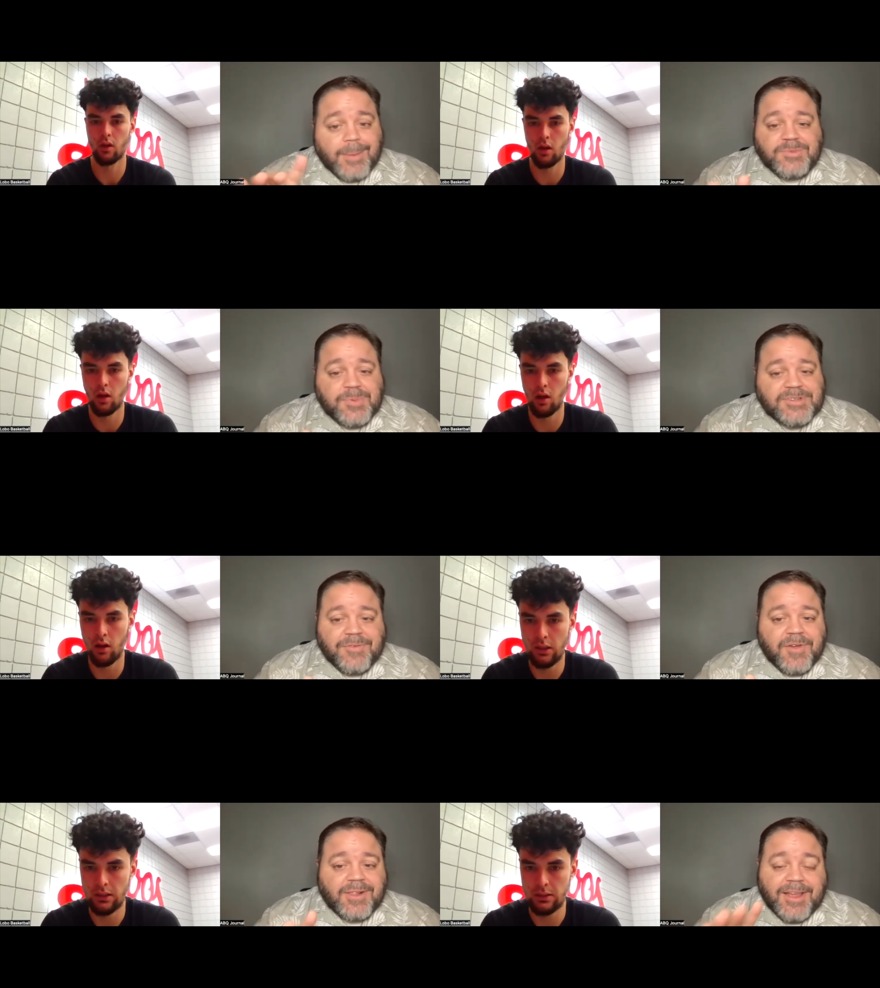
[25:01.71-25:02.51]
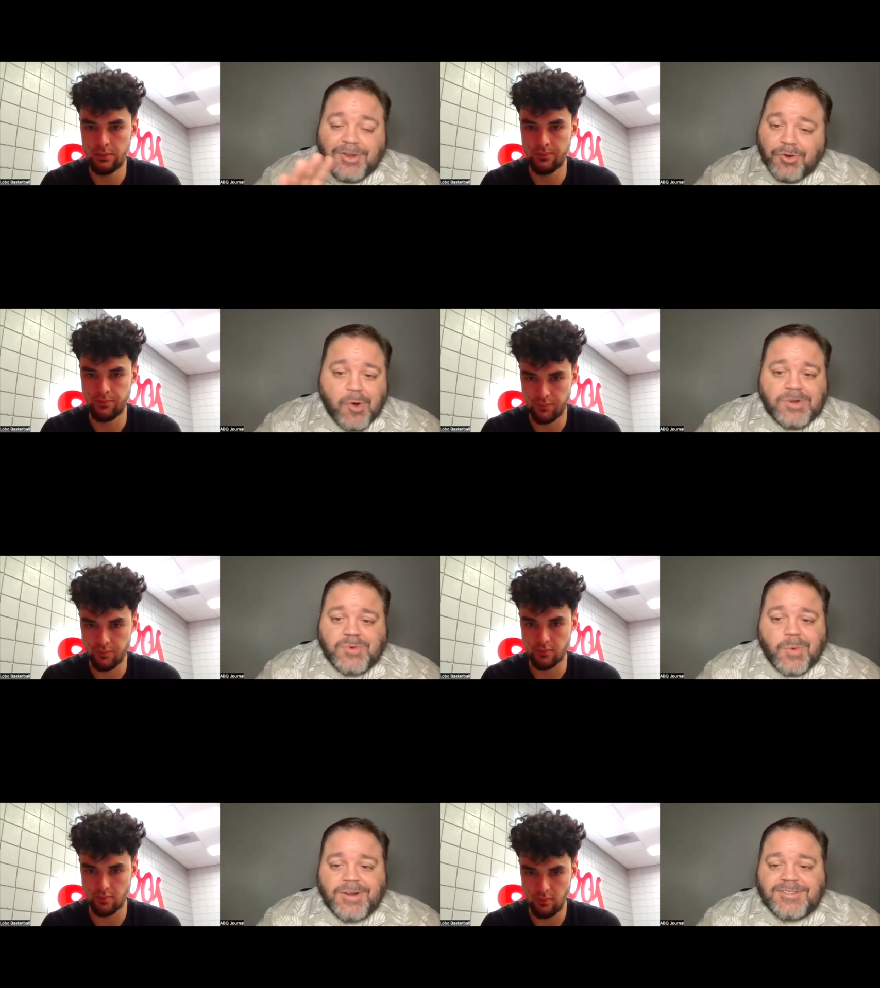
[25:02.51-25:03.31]
Speaker 1: game specifically, and you know
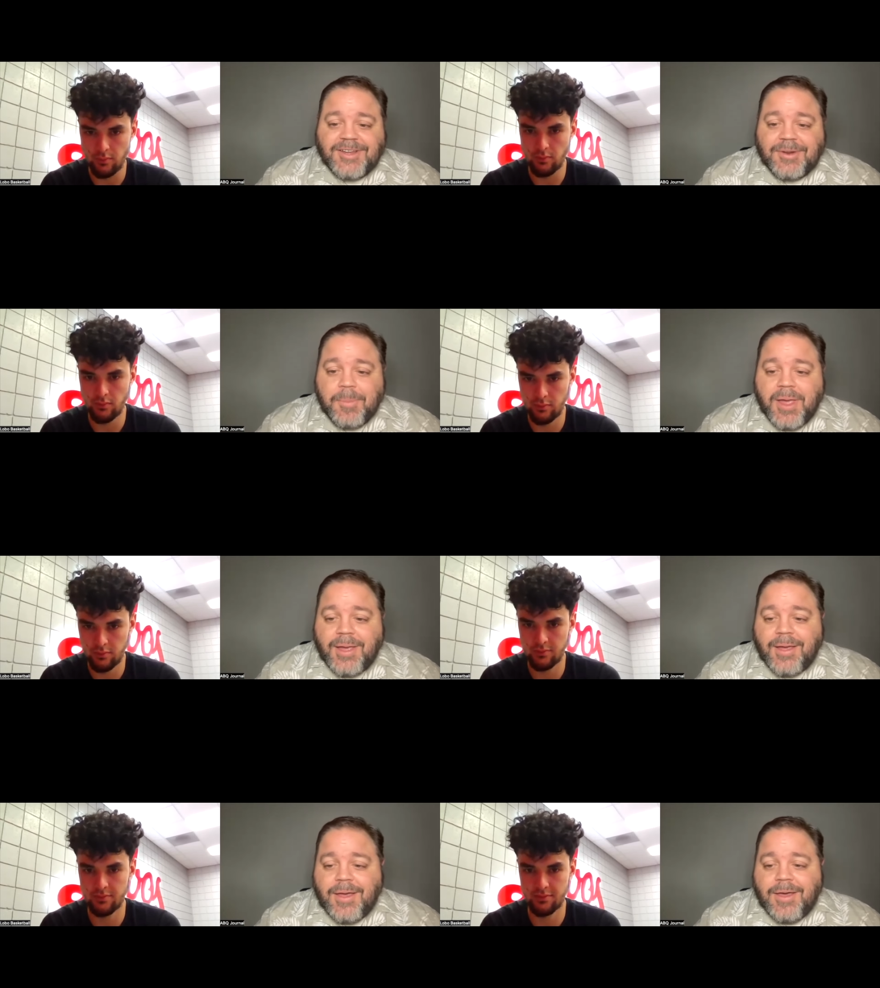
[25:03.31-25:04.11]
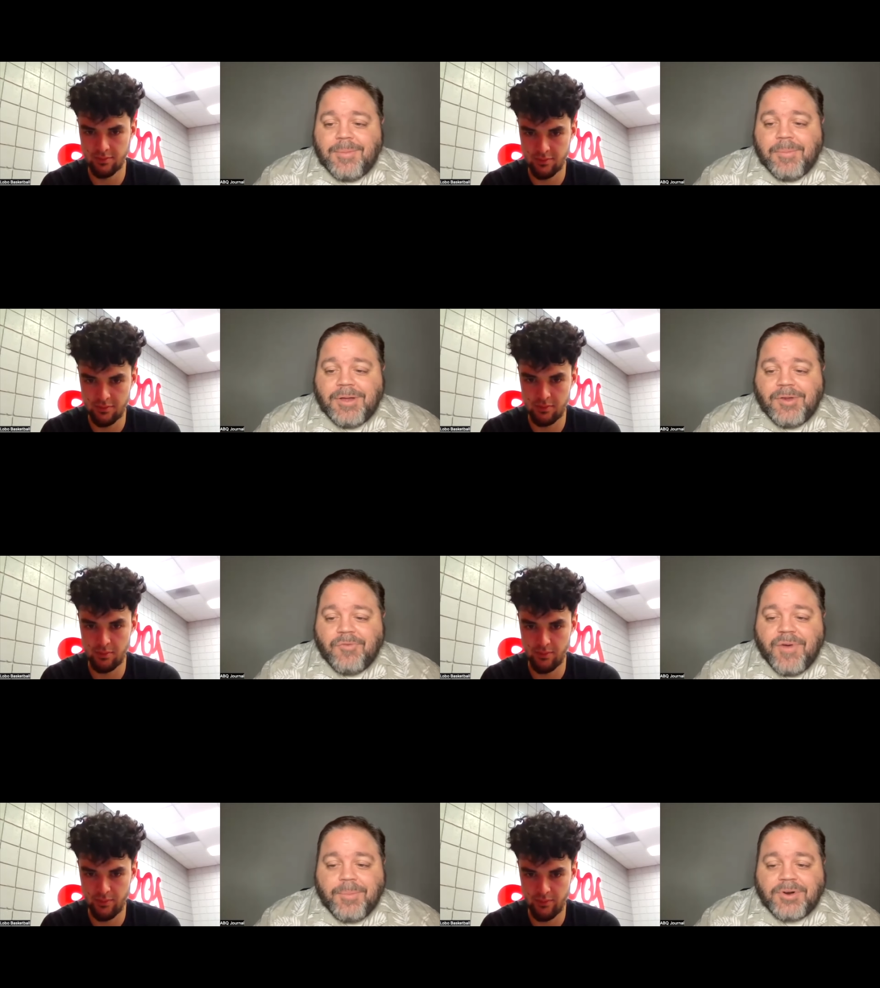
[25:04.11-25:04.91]
which one it's going to be. But
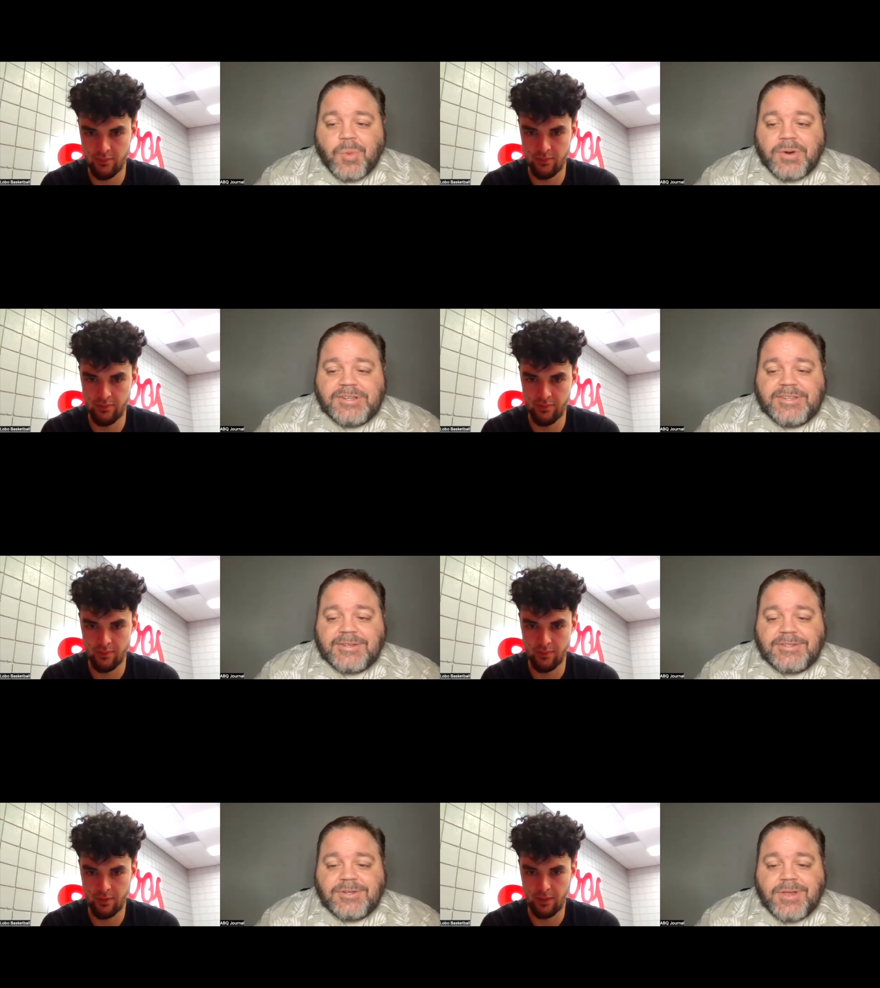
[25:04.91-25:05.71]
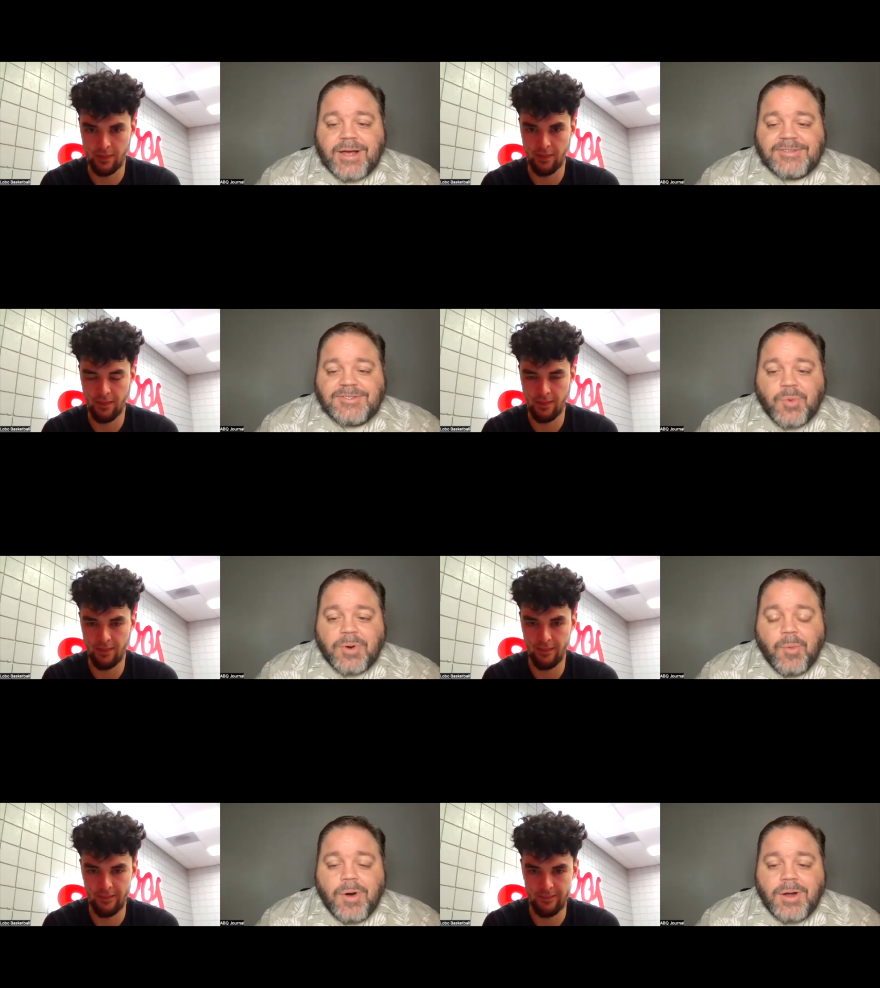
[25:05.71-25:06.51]
November 26,
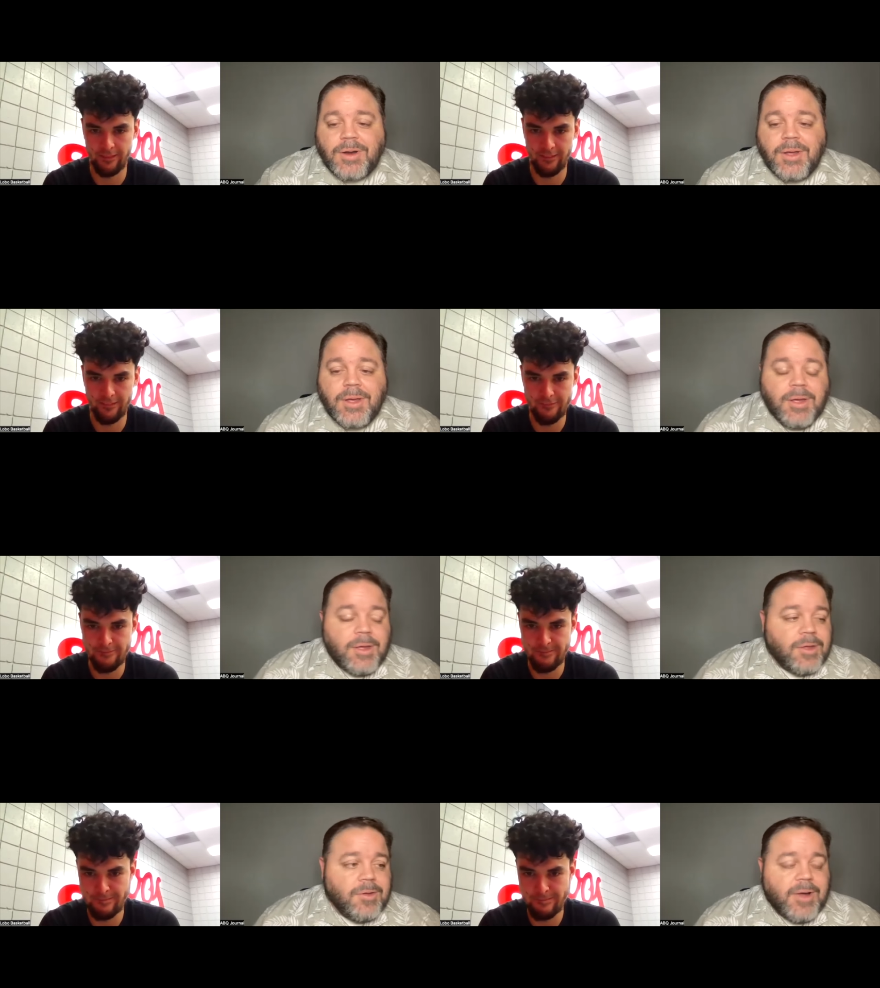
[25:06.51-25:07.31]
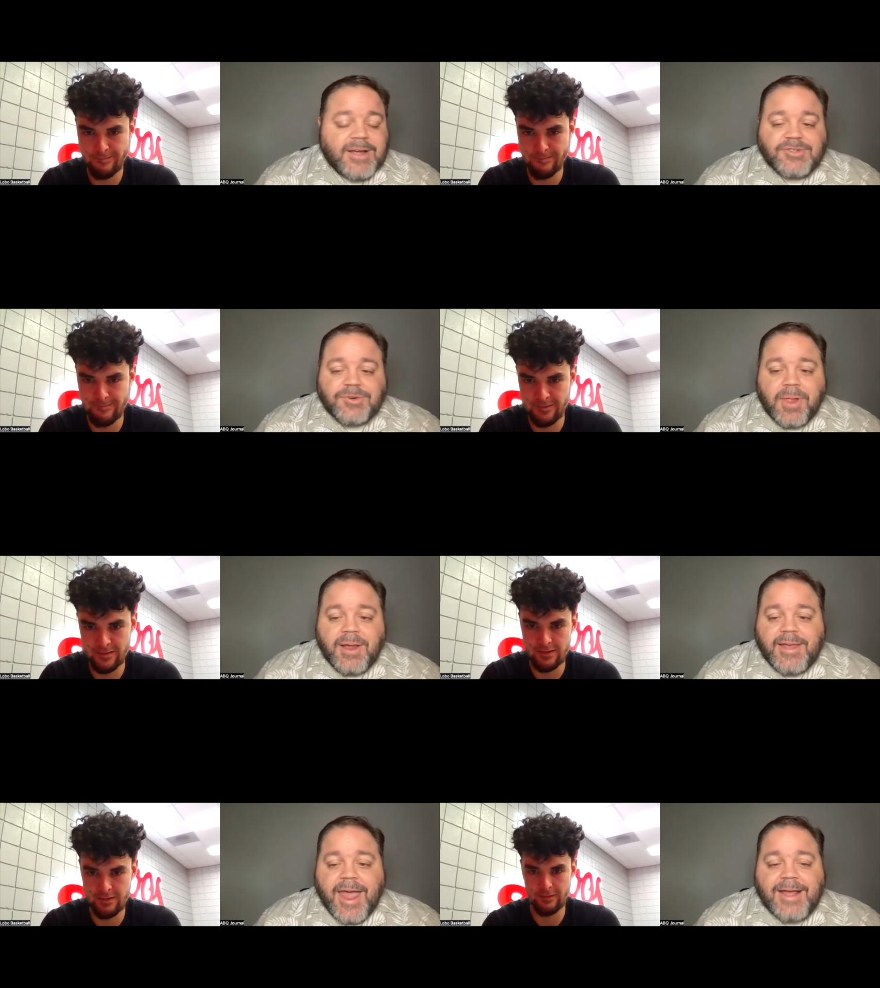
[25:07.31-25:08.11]
2021, you guys are
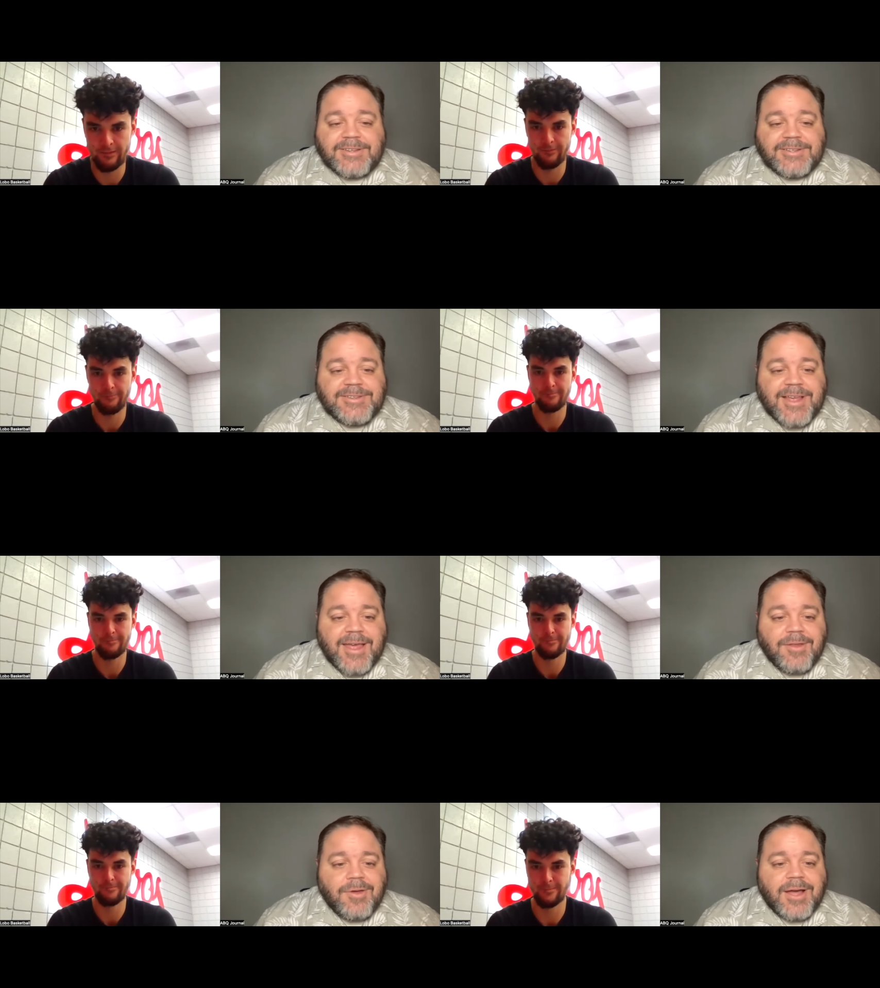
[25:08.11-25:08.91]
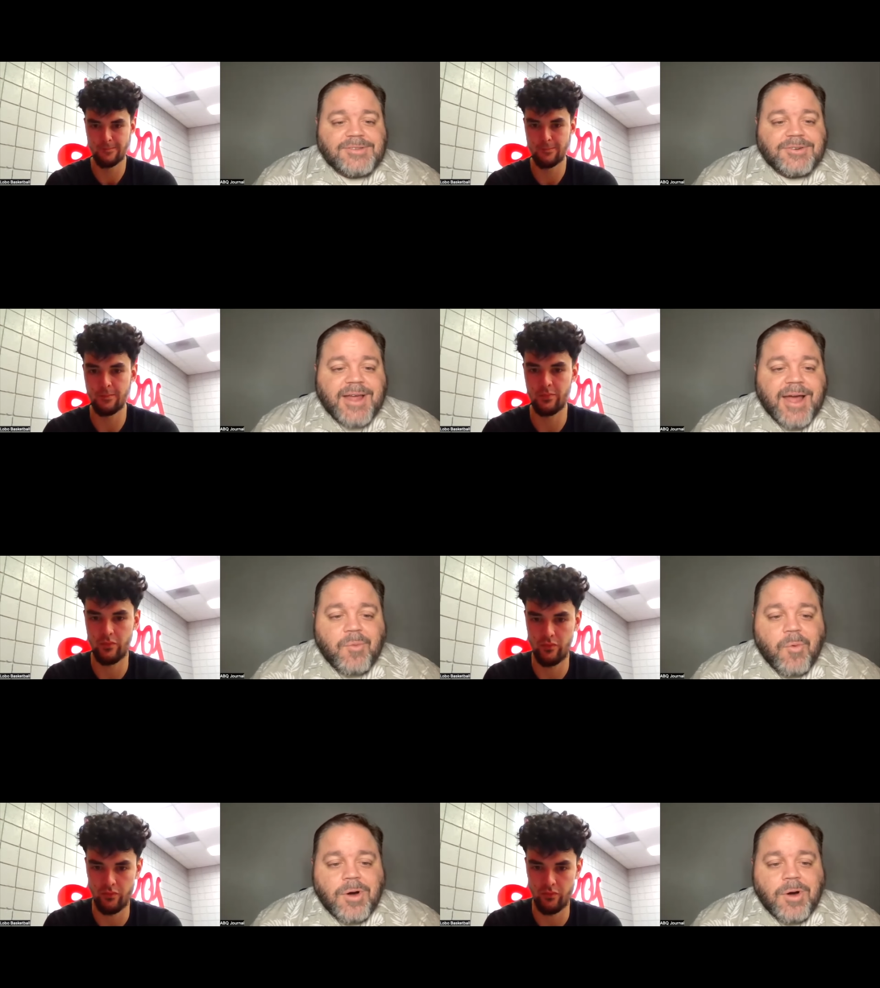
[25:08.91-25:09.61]
playing Kansas and you guys are down